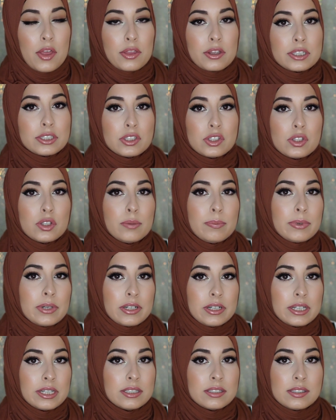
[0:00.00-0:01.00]
they're super
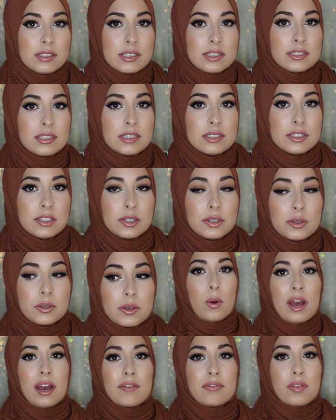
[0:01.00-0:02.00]
easy to do. You
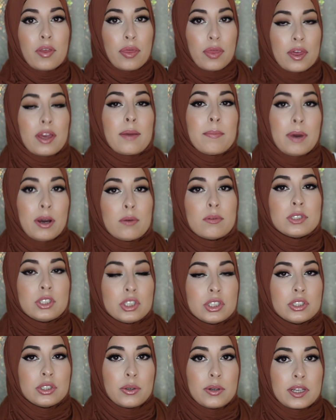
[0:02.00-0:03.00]
don't have to think about what
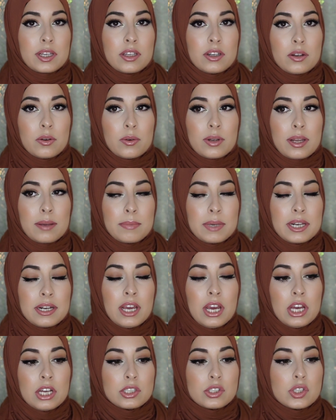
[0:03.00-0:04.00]
you're doing, you know what I mean?
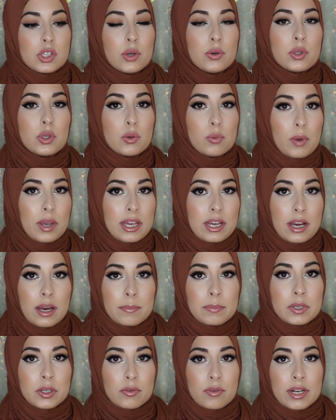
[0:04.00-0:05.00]
So you wake
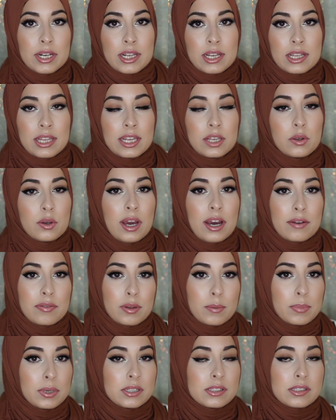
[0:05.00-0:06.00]
up, you're running late, you have
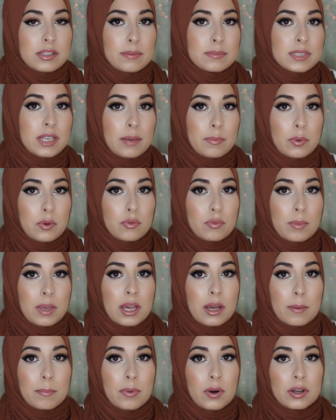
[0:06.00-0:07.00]
to put some type of
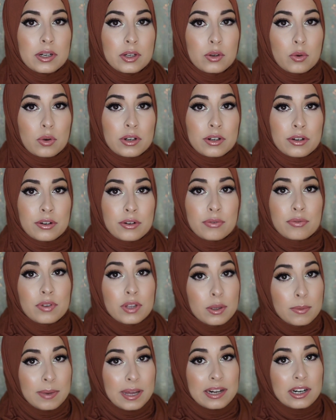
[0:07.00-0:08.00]
makeup on in order to
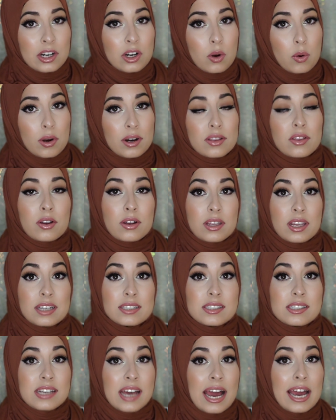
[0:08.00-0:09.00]
feel better or look
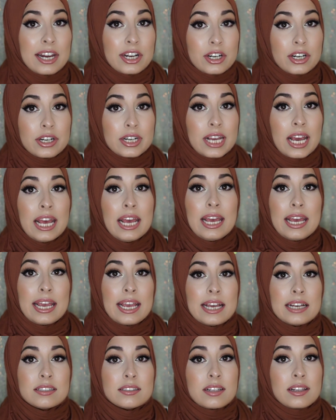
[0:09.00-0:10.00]
less tired,
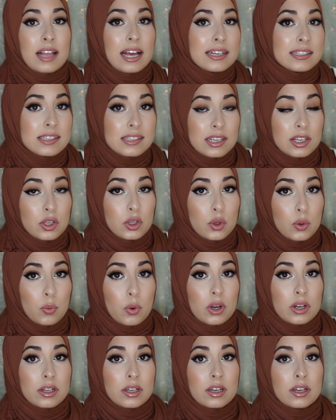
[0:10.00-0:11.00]
and the last thing you
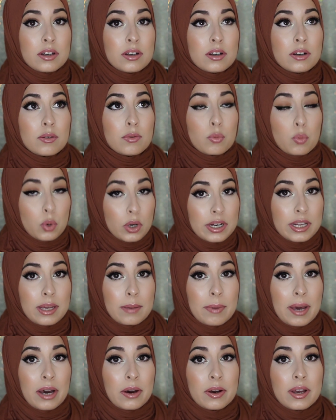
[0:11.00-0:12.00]
want to worry
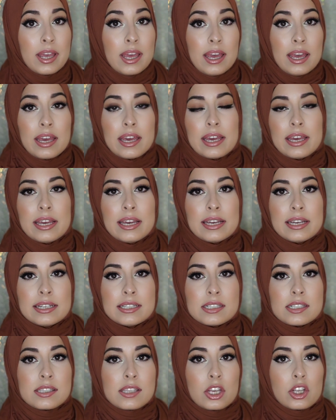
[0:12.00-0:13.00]
about
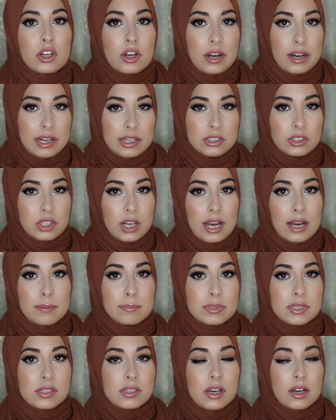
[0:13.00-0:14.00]
is your
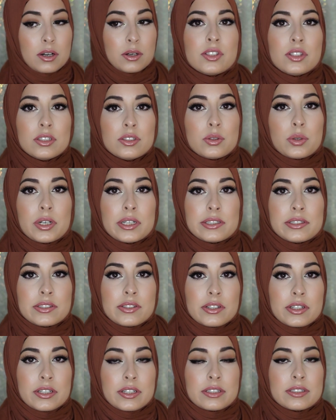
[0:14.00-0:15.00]
hijab. So these tutorials
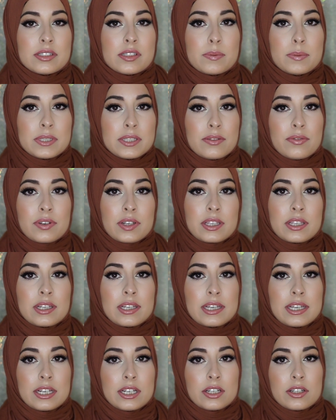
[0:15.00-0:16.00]
are specifically
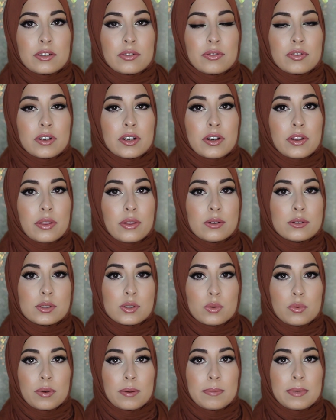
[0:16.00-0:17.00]
geared for
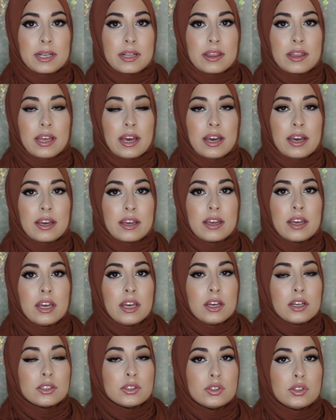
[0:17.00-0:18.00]
those women that
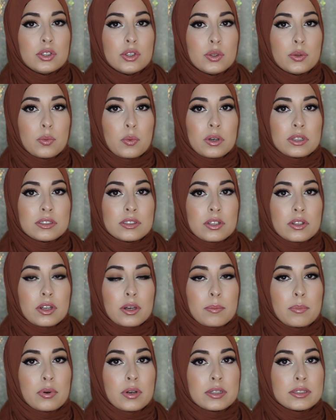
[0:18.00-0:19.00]
do want to
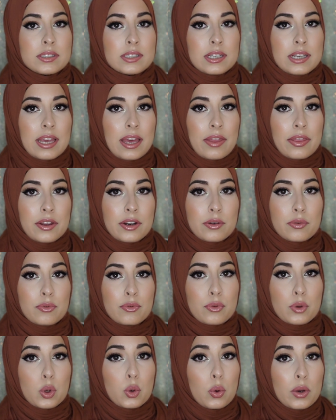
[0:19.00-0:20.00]
look put together
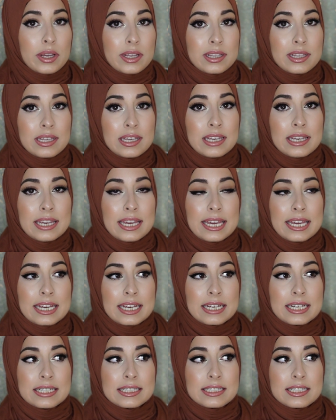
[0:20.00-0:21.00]
quickly,
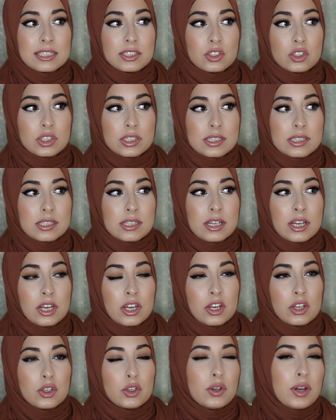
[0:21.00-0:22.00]
and it's just,
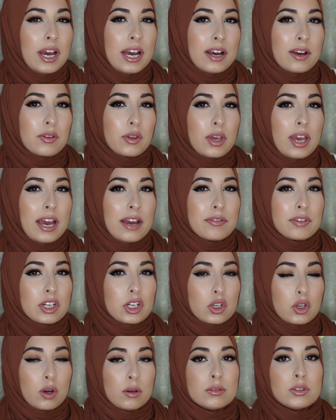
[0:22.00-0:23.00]
you know how you have your
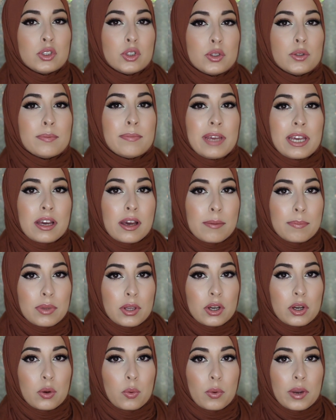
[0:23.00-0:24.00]
go-to makeup
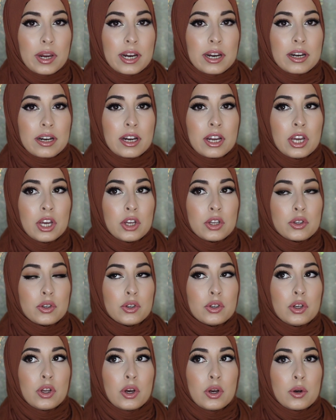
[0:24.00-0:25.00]
look where,
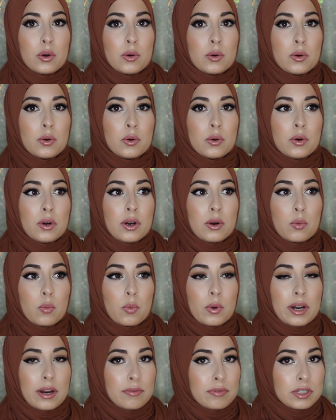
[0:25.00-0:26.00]
you know,
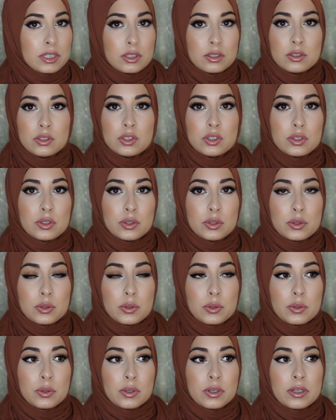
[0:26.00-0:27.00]
whatever you
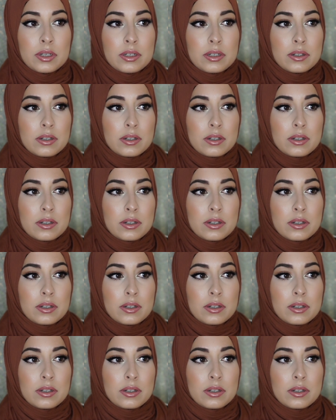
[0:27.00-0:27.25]
do,